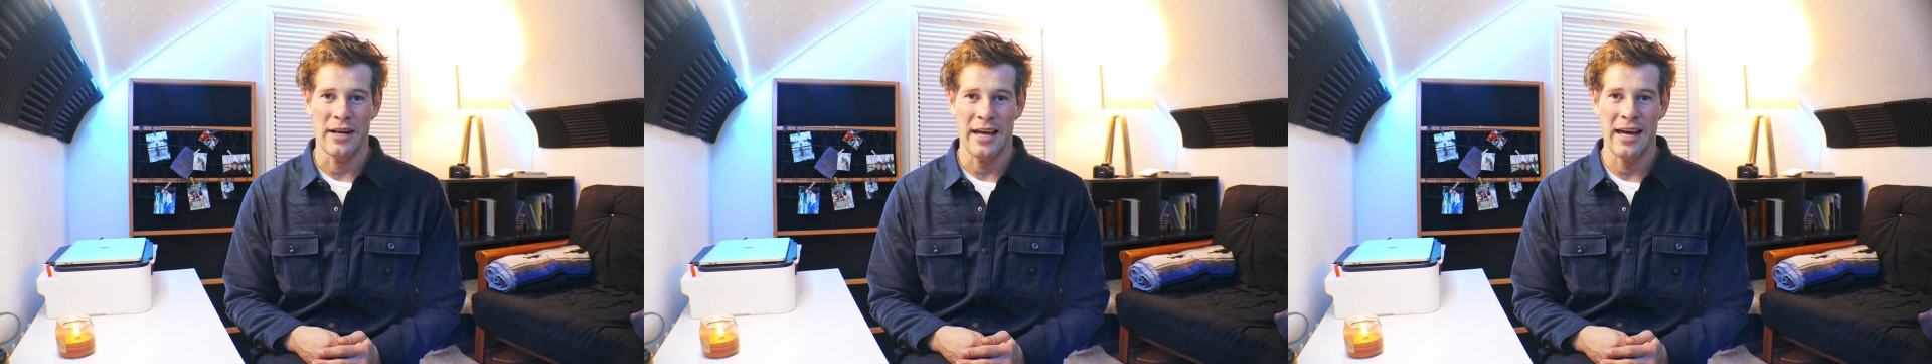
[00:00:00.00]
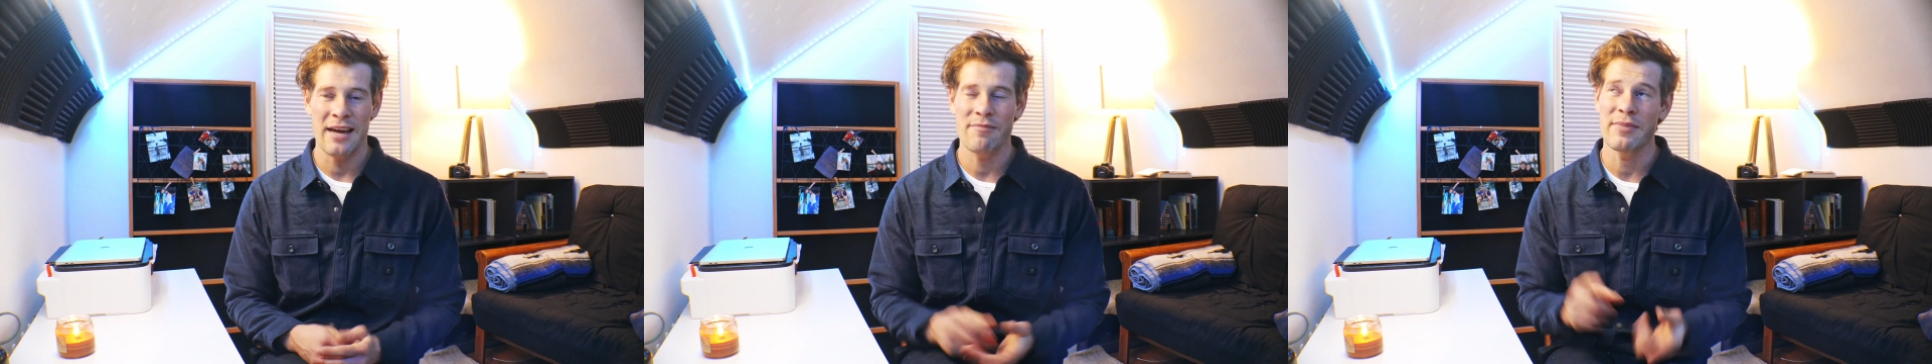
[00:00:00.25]
and
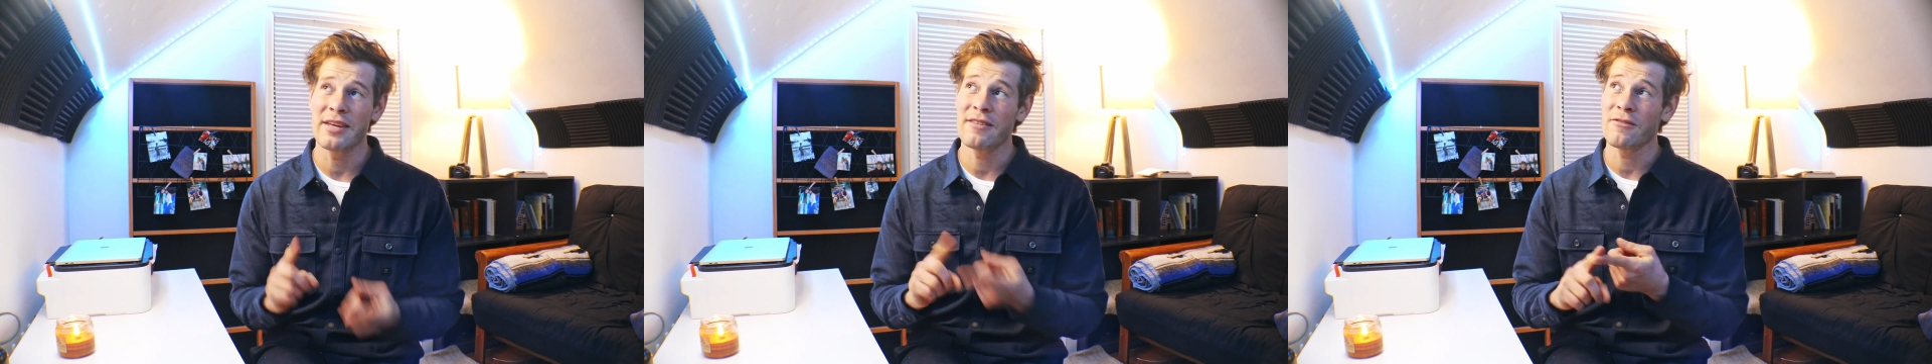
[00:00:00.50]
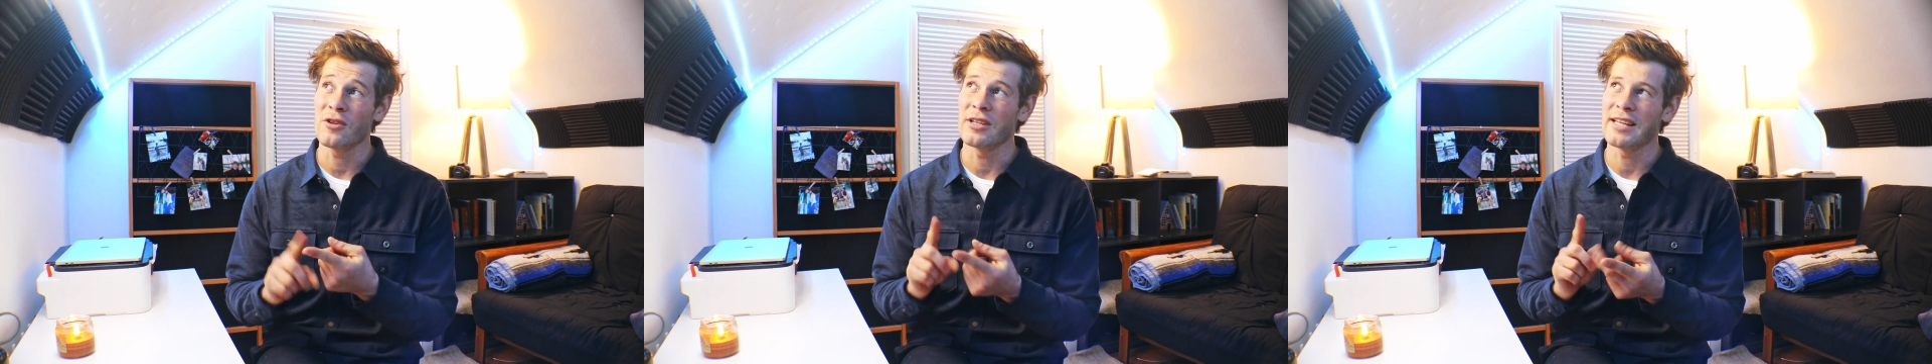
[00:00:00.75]
have been
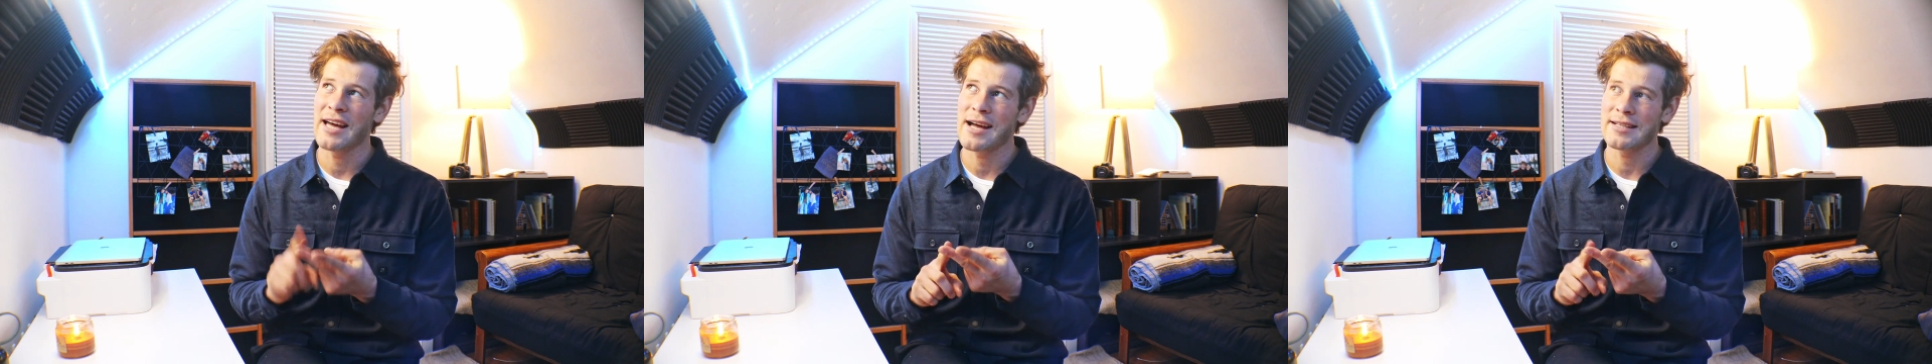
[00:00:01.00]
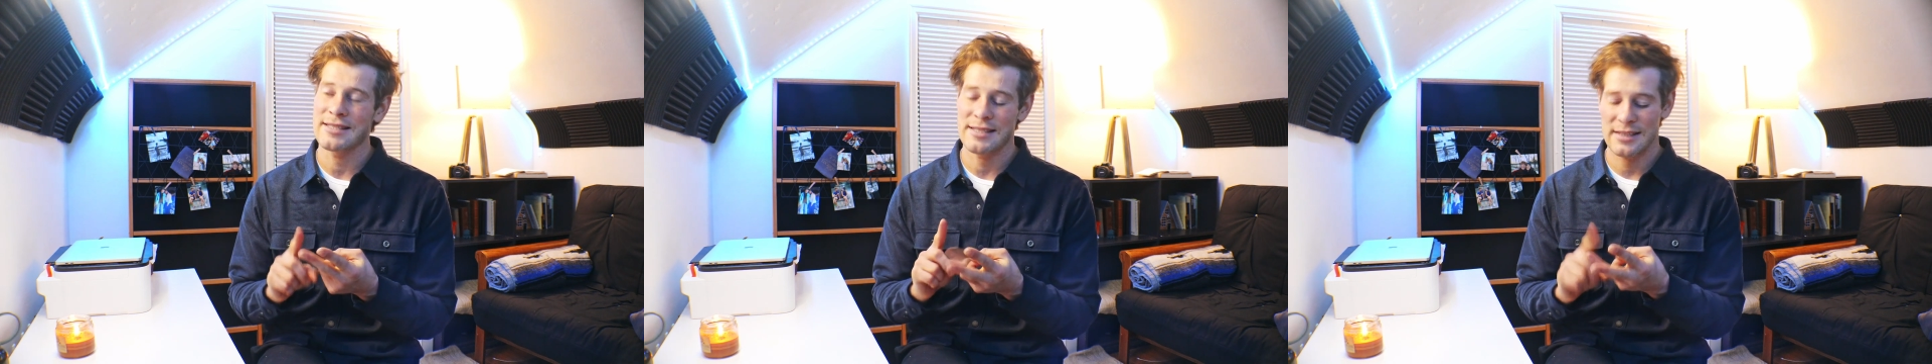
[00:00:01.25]
for the
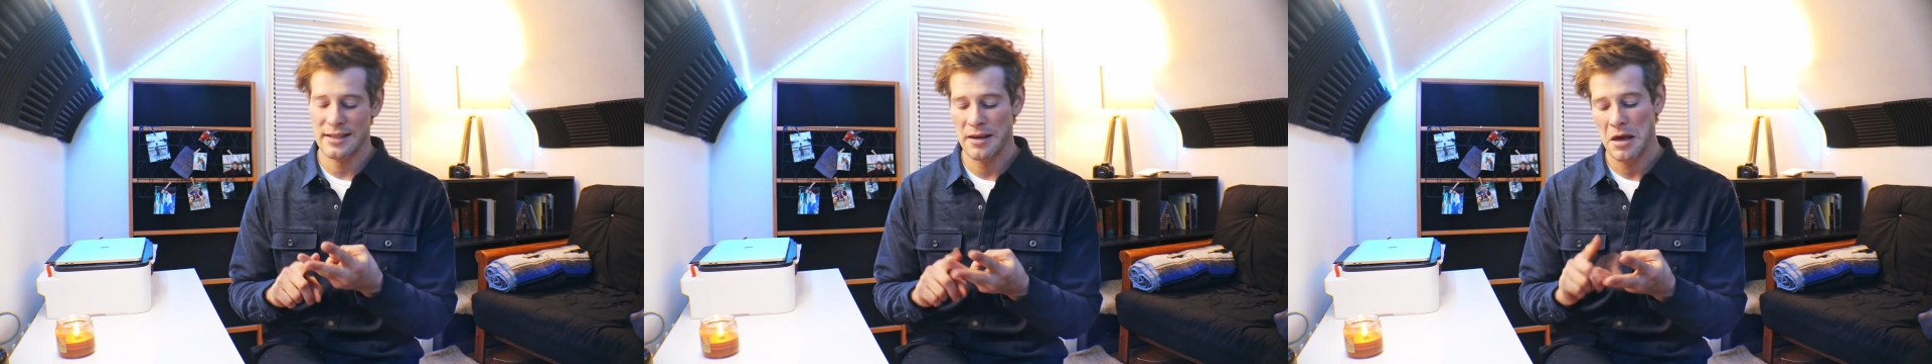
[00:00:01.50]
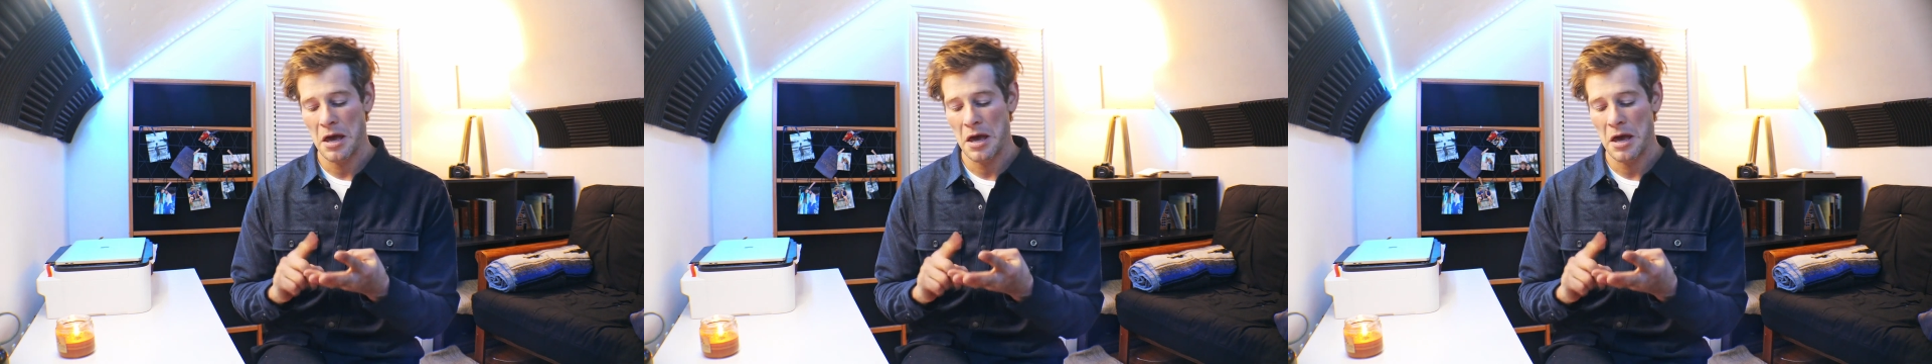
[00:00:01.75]
last